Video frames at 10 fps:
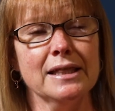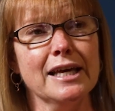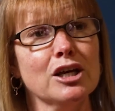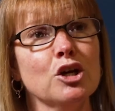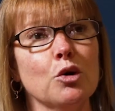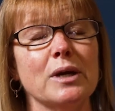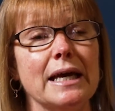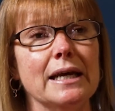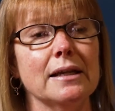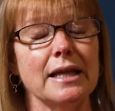They can go
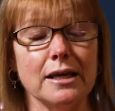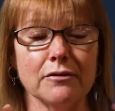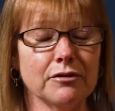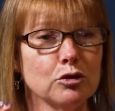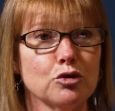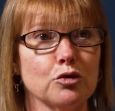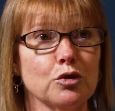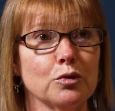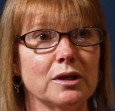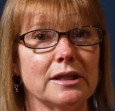get it, they can filter
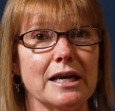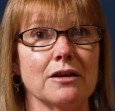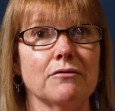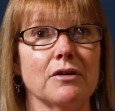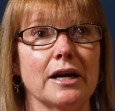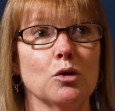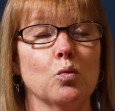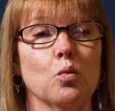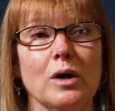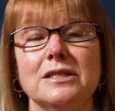through it, they can
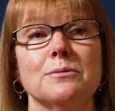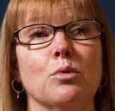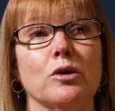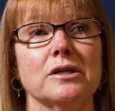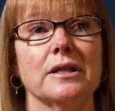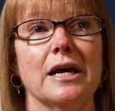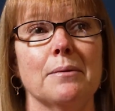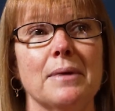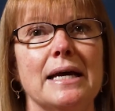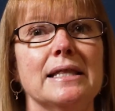find what's important to
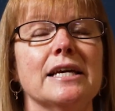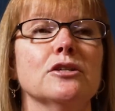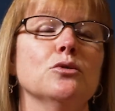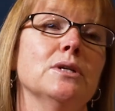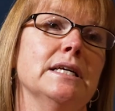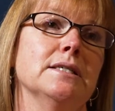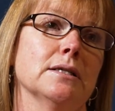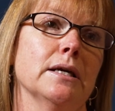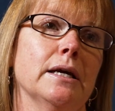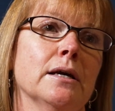them, and they can do it
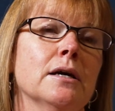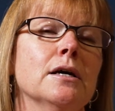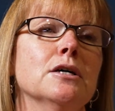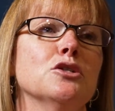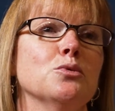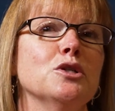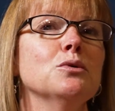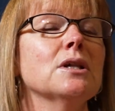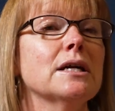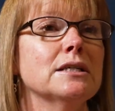easily. So we
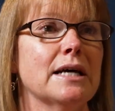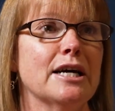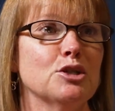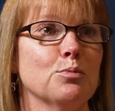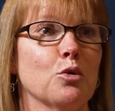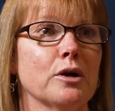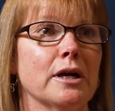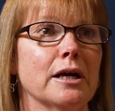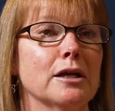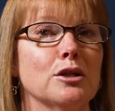do a lot of
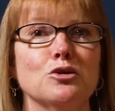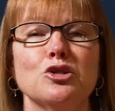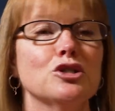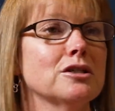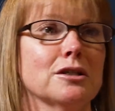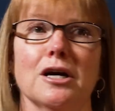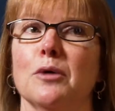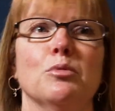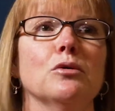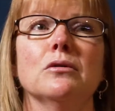dashboarding. Those are just a
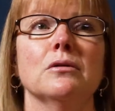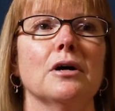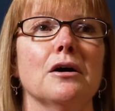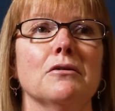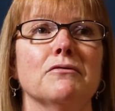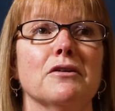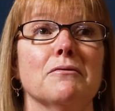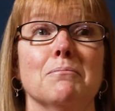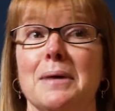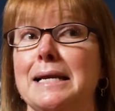couple of the
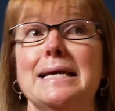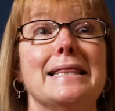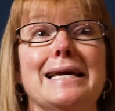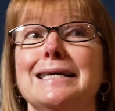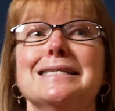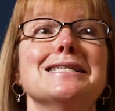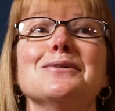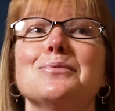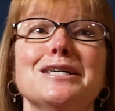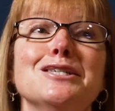many things
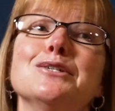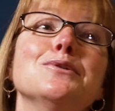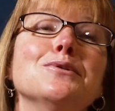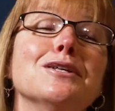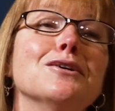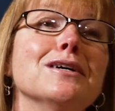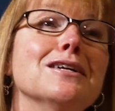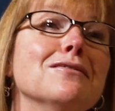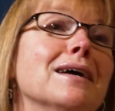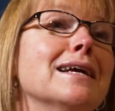that we do that are
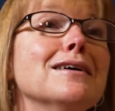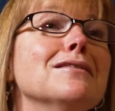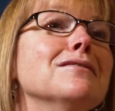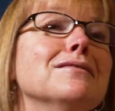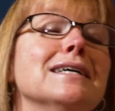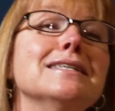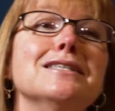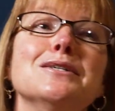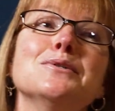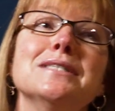innovative at
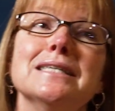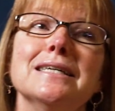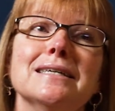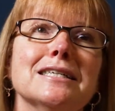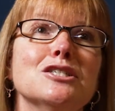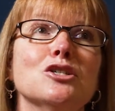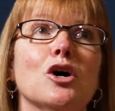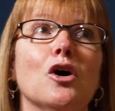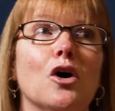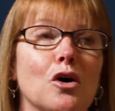D O C, and it's
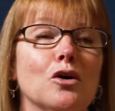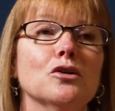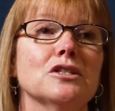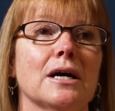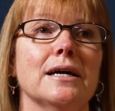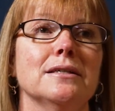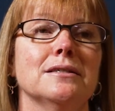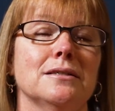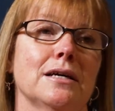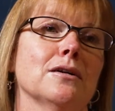all tied
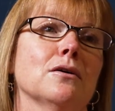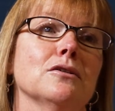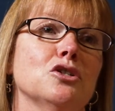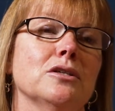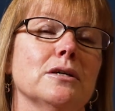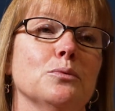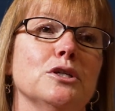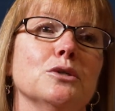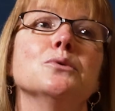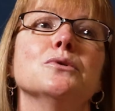to technology that we
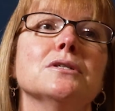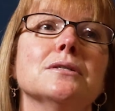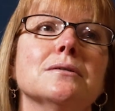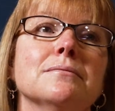use.